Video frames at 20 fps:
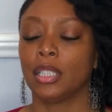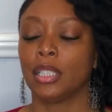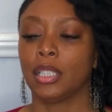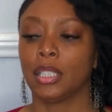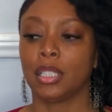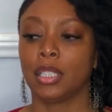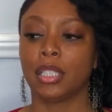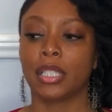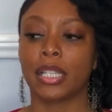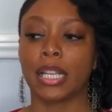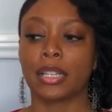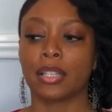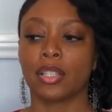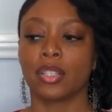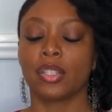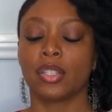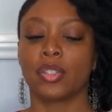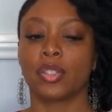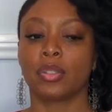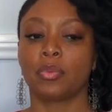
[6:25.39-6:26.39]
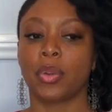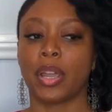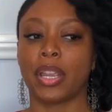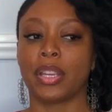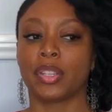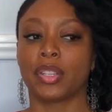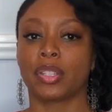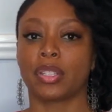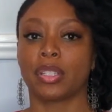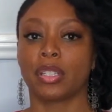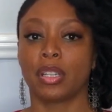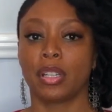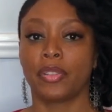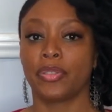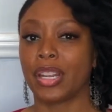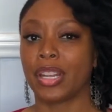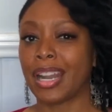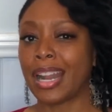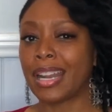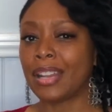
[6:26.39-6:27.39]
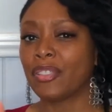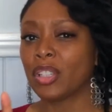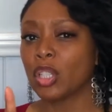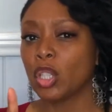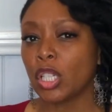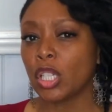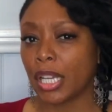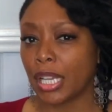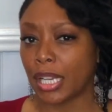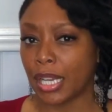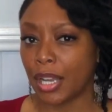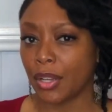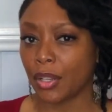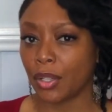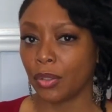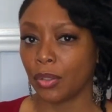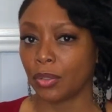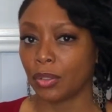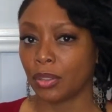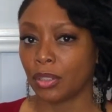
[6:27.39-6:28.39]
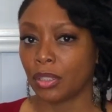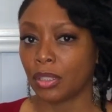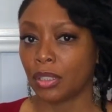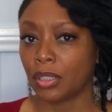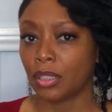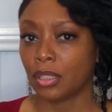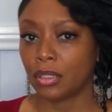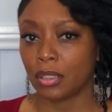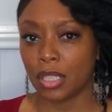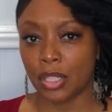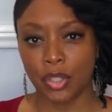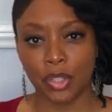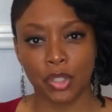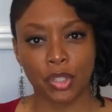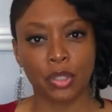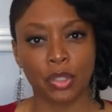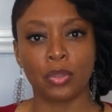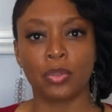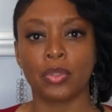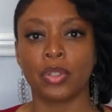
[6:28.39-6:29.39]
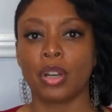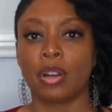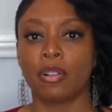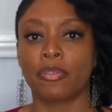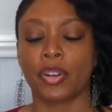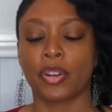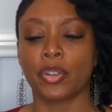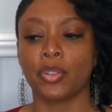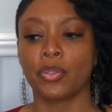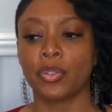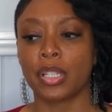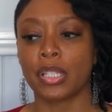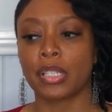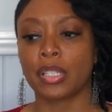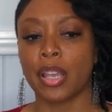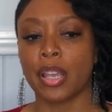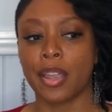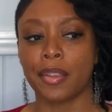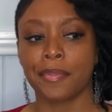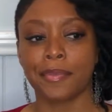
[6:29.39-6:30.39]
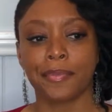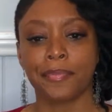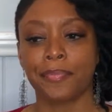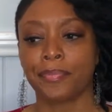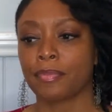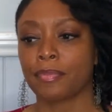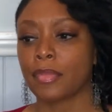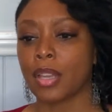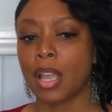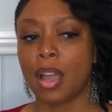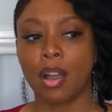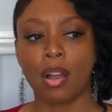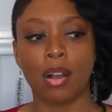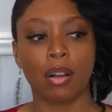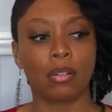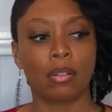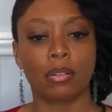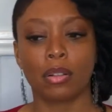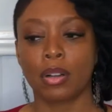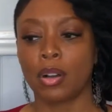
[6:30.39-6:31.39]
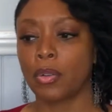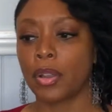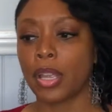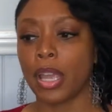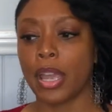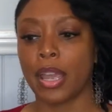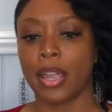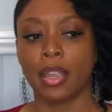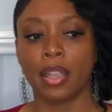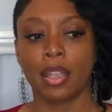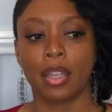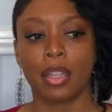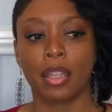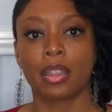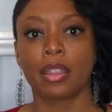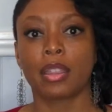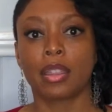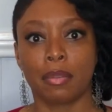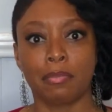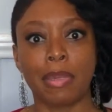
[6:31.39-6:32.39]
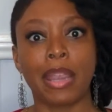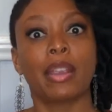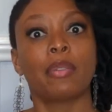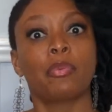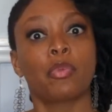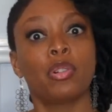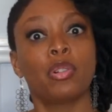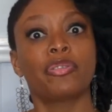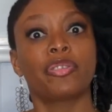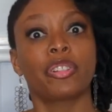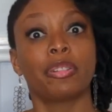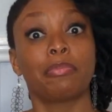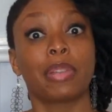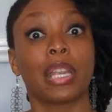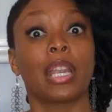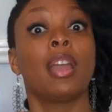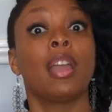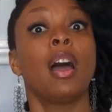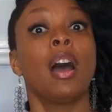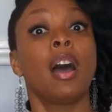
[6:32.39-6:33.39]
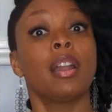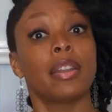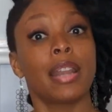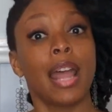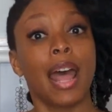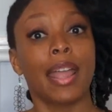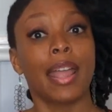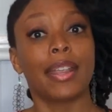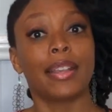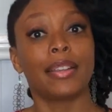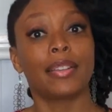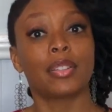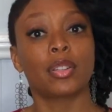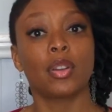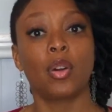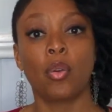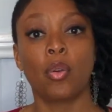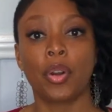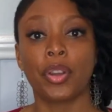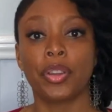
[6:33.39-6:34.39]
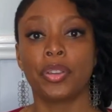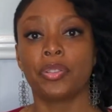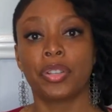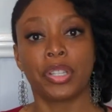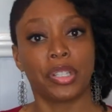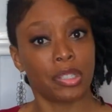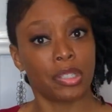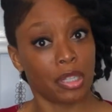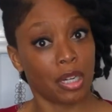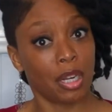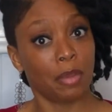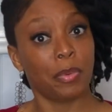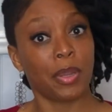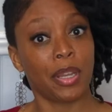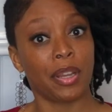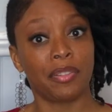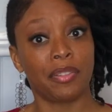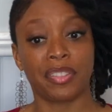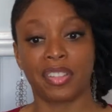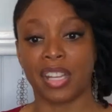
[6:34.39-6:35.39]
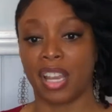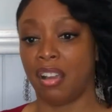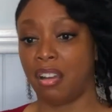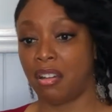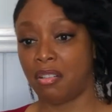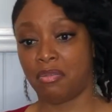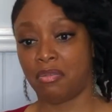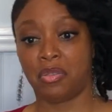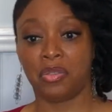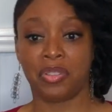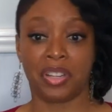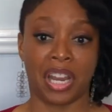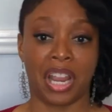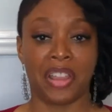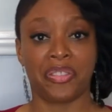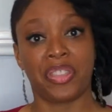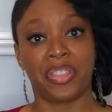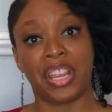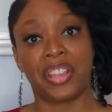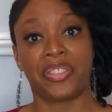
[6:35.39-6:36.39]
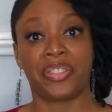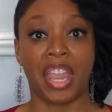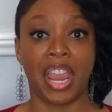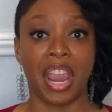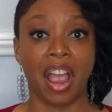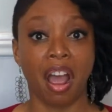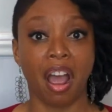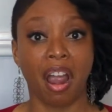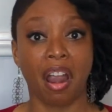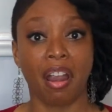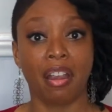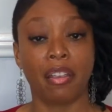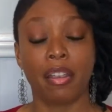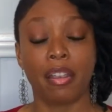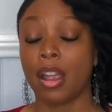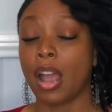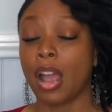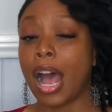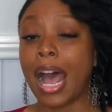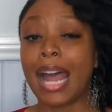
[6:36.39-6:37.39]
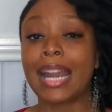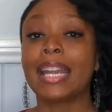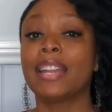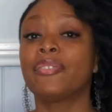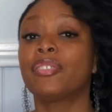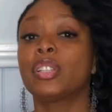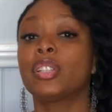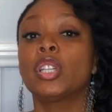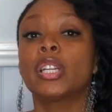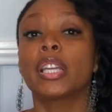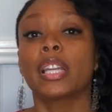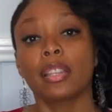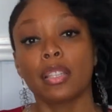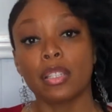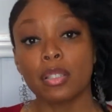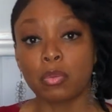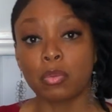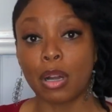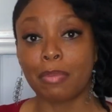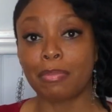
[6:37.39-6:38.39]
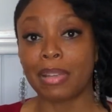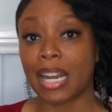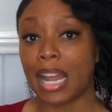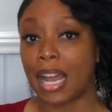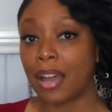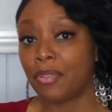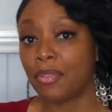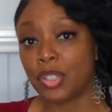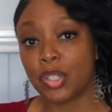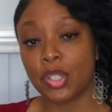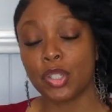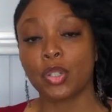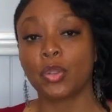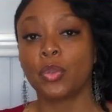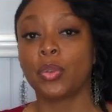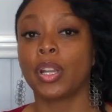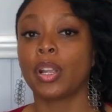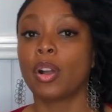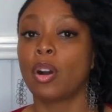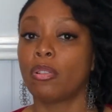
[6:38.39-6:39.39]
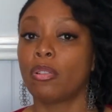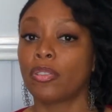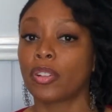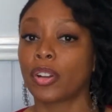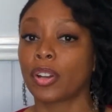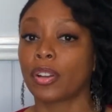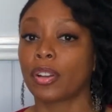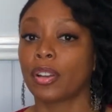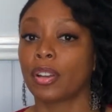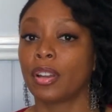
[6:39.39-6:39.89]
Look at the situation. They're not even looking at you. They're just scooting over. You can say, oh, okay. They're making room for me. Nice. Or you can sit up here and say, oh, who do they think they are? I didn't even look at this woman. I was just scooting over.